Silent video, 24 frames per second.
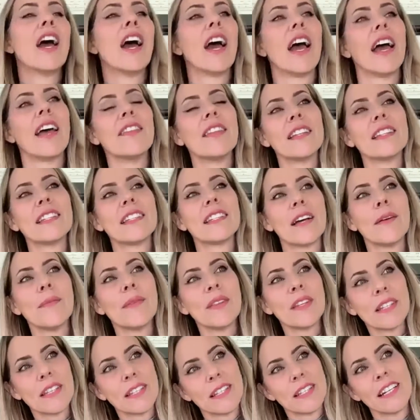And then some
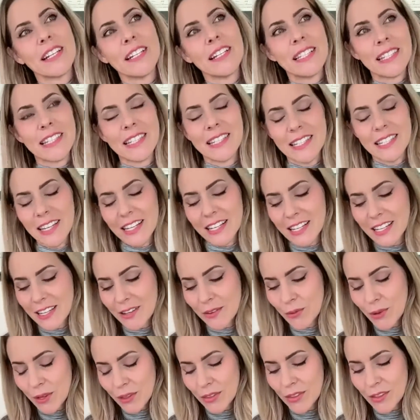of the study
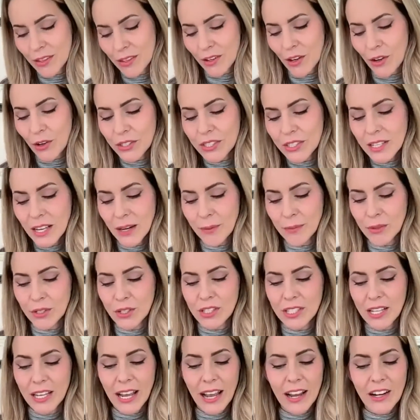with the Alzheimer's,
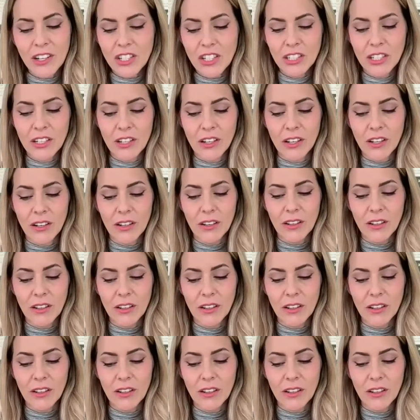they actually,